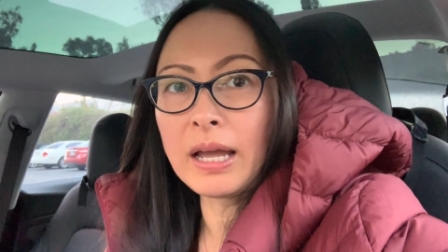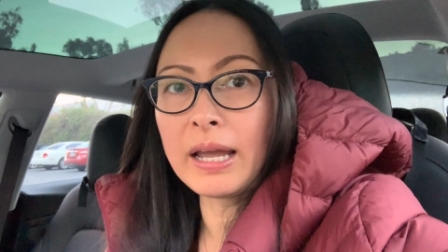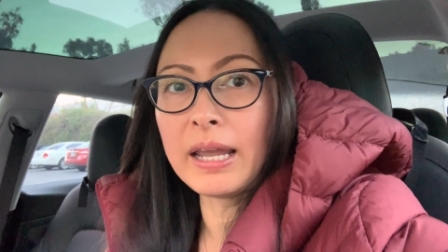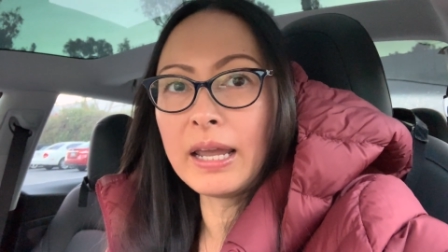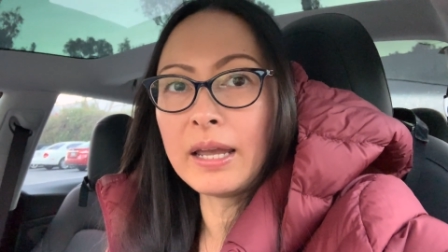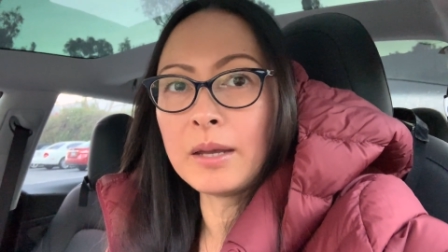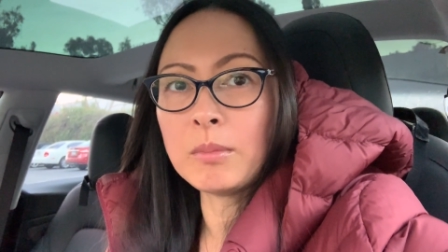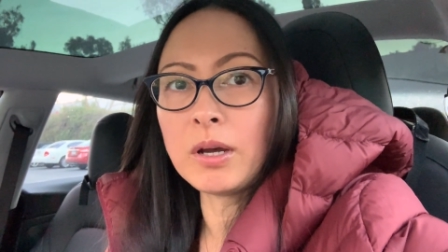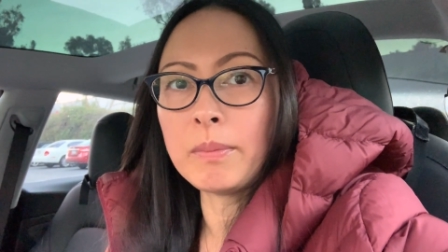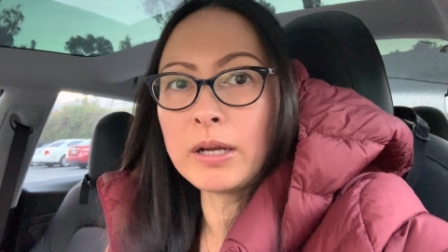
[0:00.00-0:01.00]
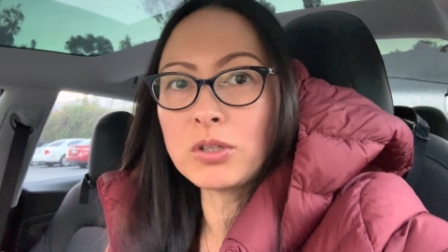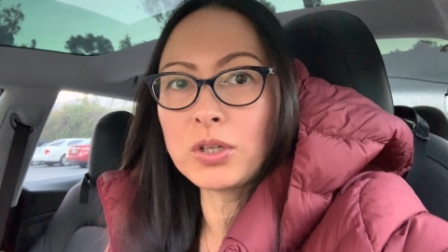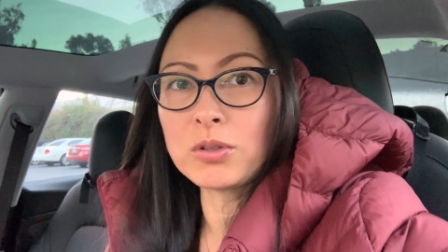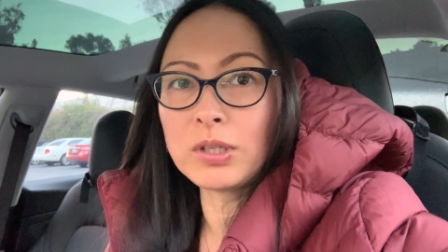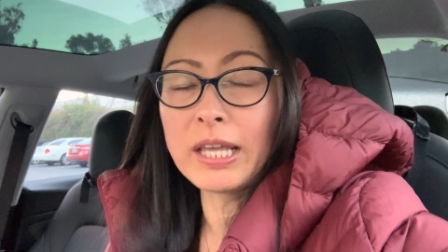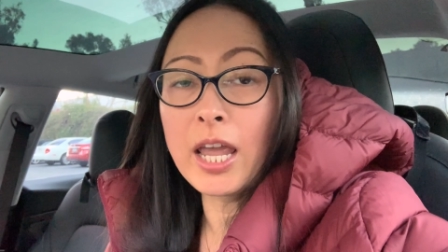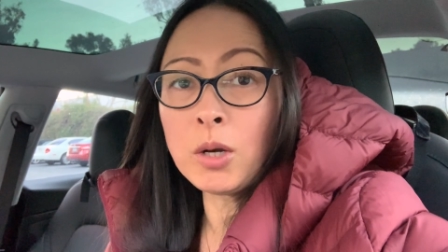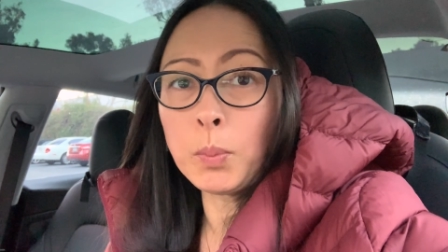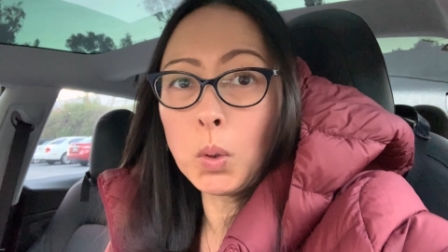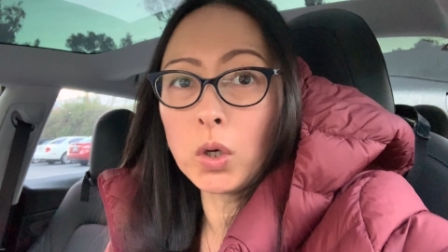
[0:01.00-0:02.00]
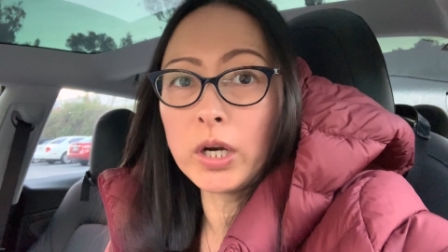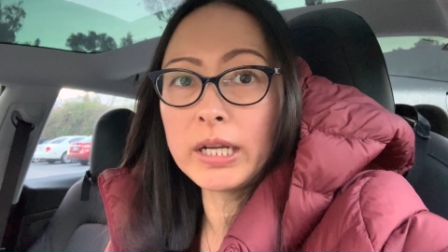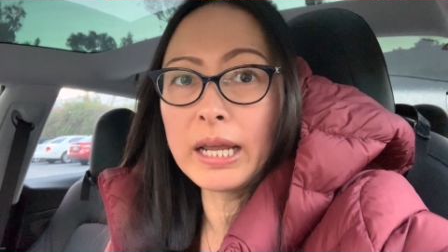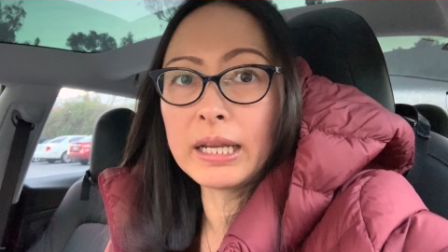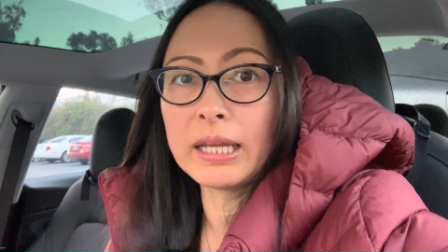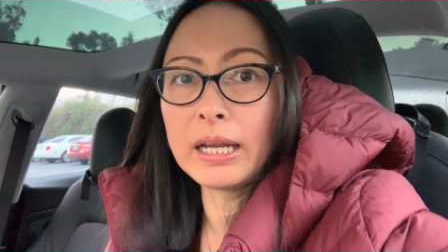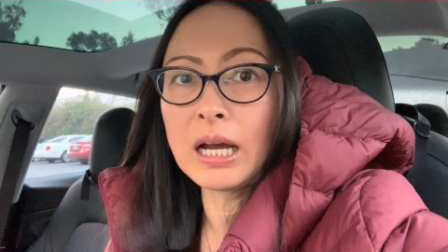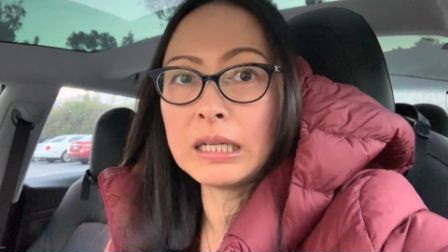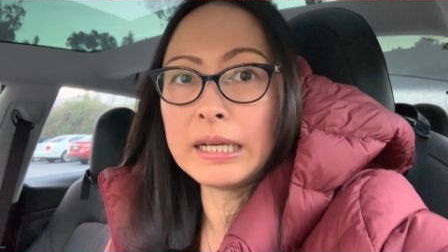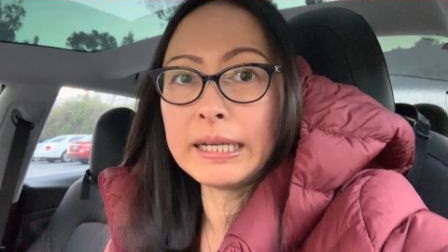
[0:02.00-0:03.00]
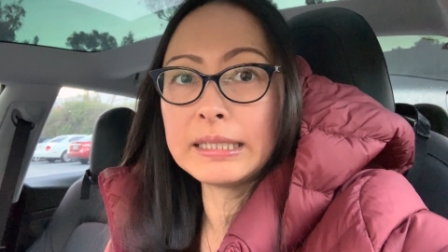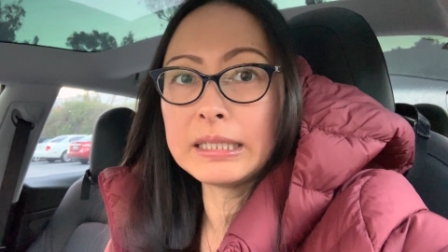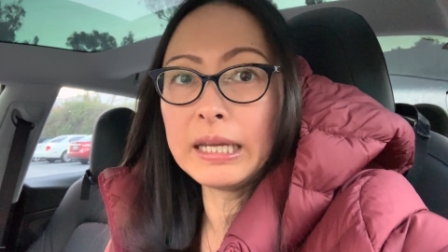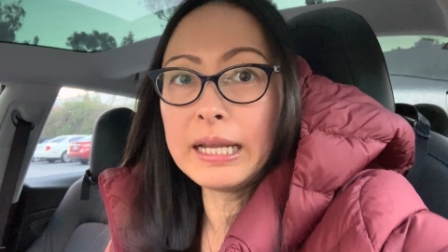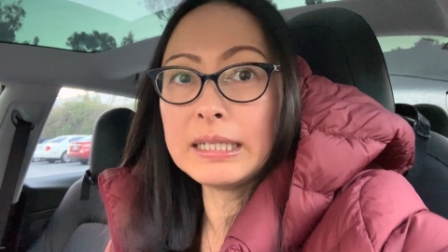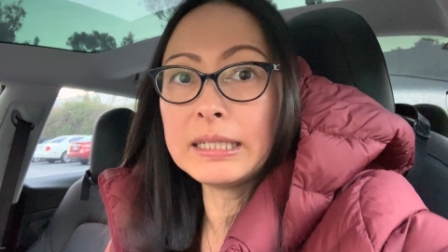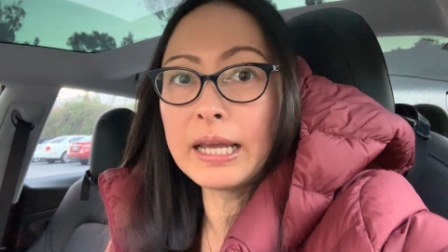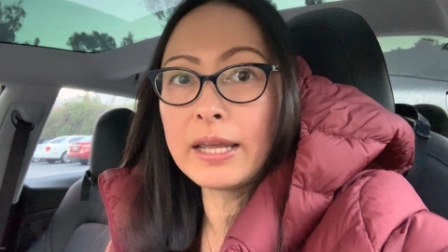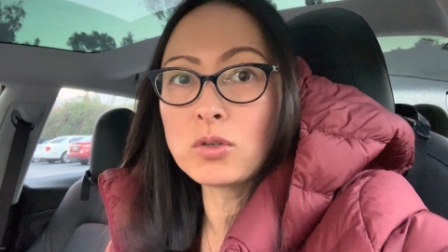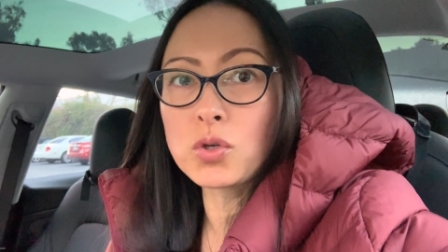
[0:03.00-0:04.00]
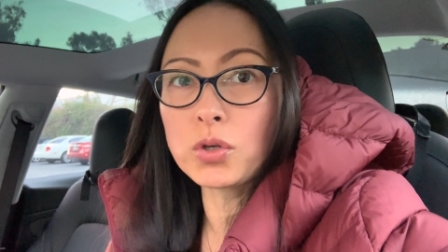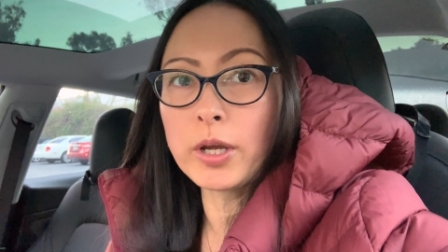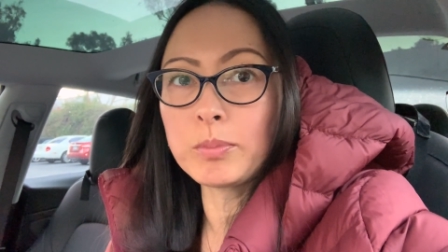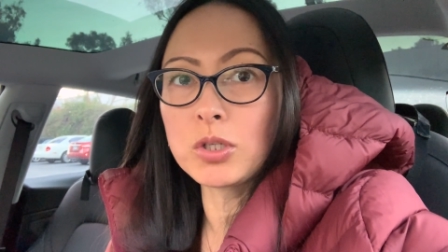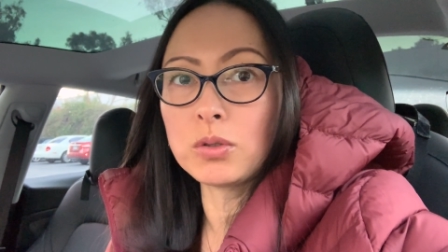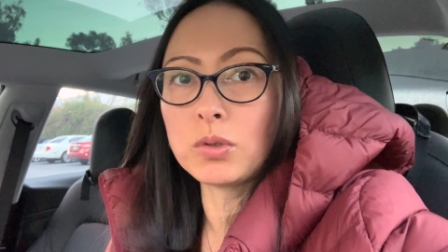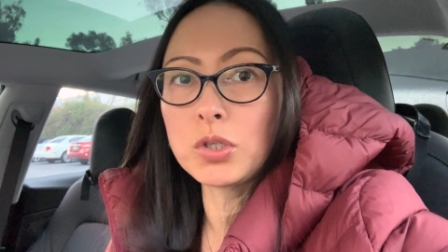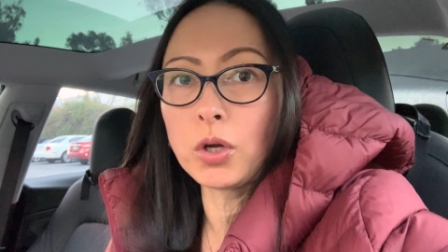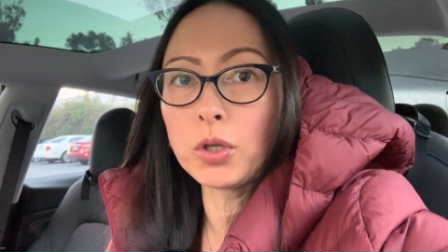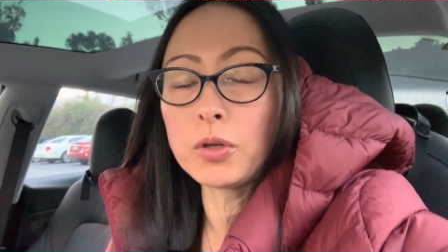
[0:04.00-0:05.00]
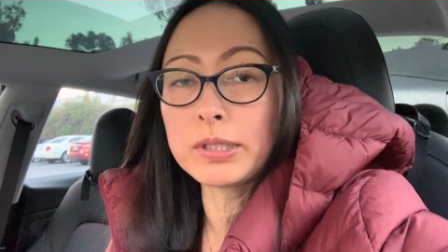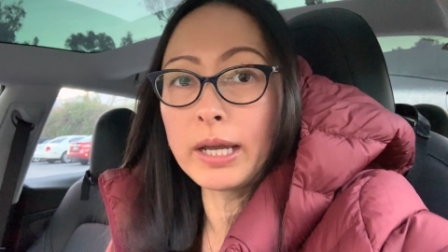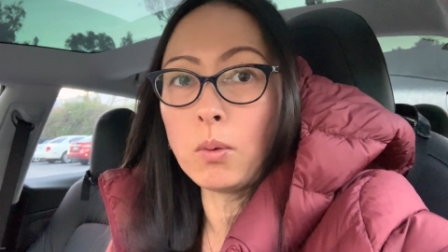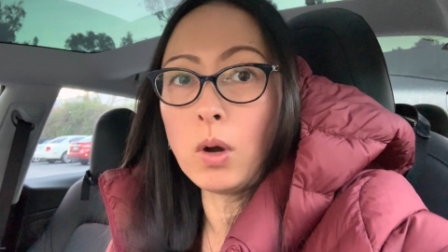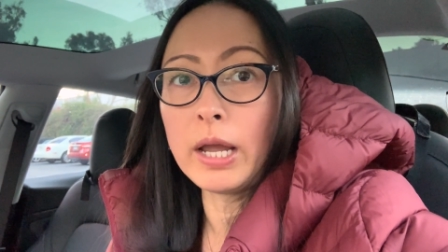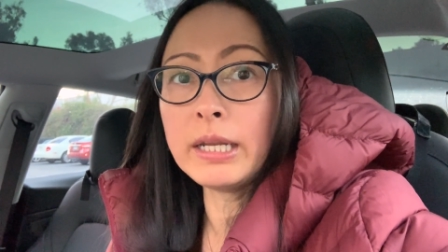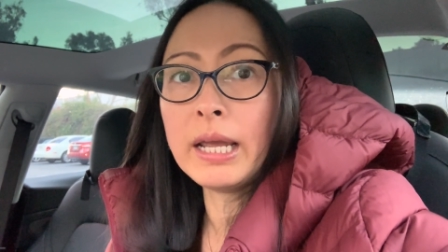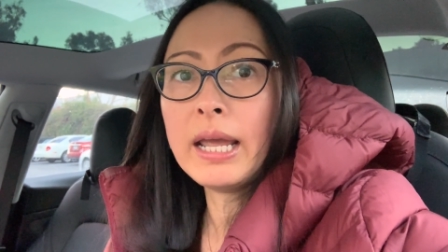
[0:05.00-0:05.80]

I am about to go to the airport and get on a ten day trip to Tokyo and Taiwan.